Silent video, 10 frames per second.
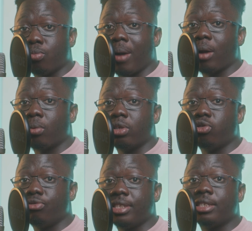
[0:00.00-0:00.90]
You might want
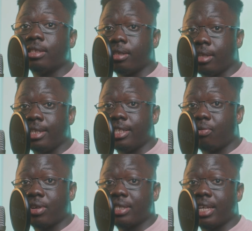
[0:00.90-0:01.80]
to treat
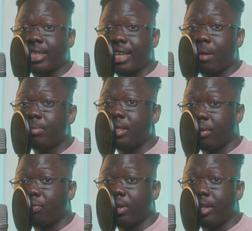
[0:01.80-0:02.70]
different skin types
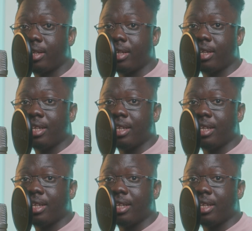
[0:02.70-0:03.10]
differently.